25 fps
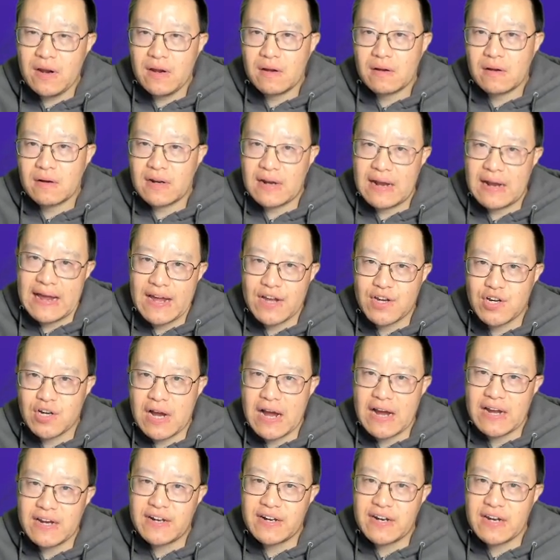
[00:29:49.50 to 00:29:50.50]
slash
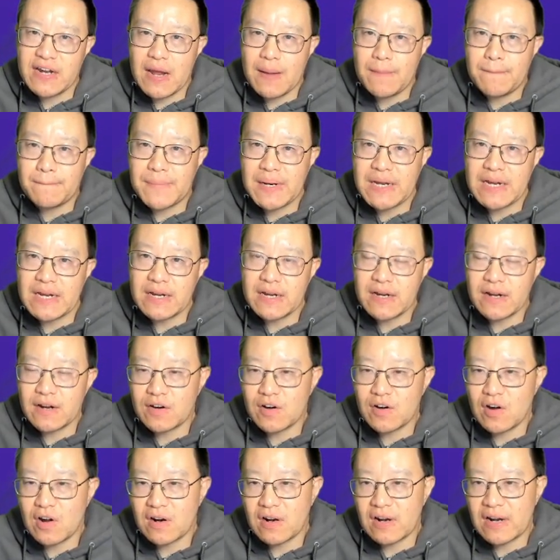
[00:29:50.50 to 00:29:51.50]
ICMP is
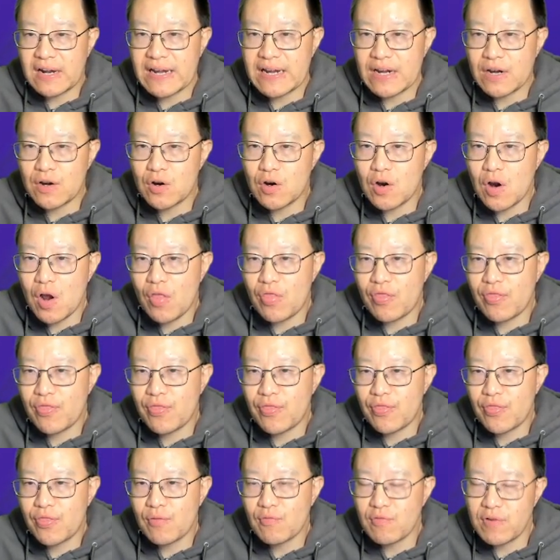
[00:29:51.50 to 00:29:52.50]
on layer
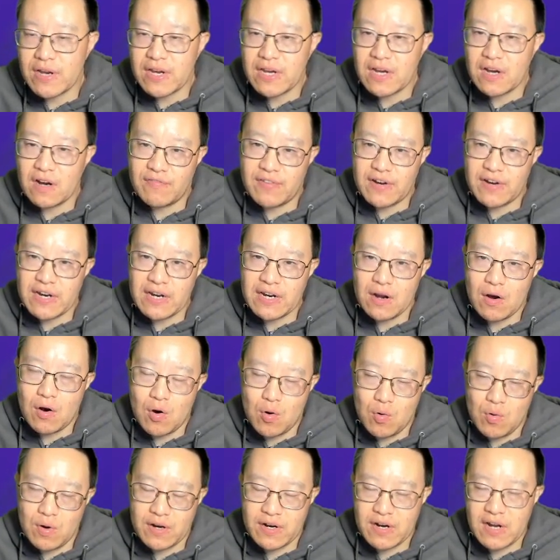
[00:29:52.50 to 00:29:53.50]
3 of the
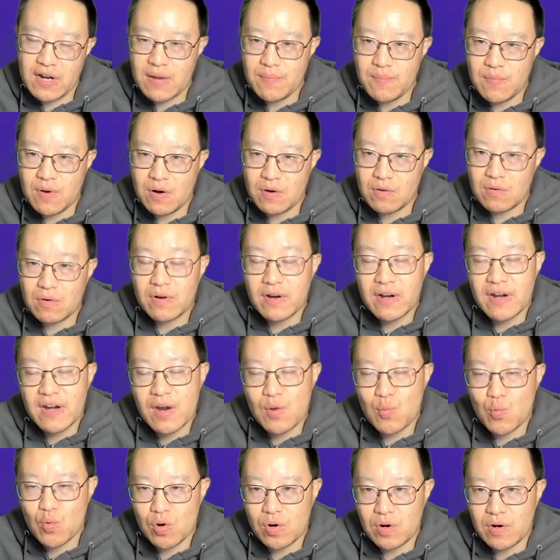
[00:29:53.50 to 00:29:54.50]
OSI model, the
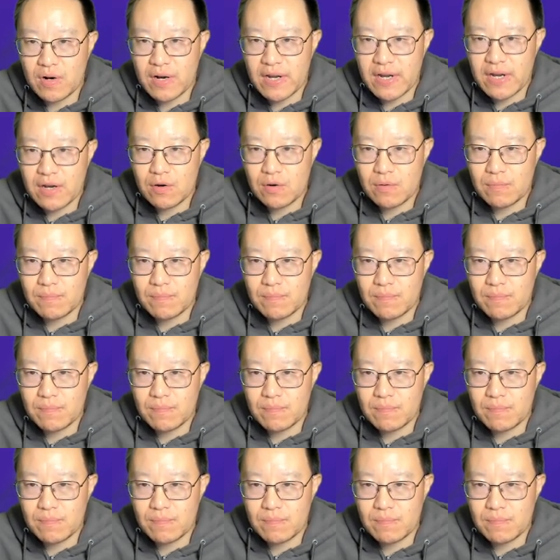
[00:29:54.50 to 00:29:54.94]
network layer.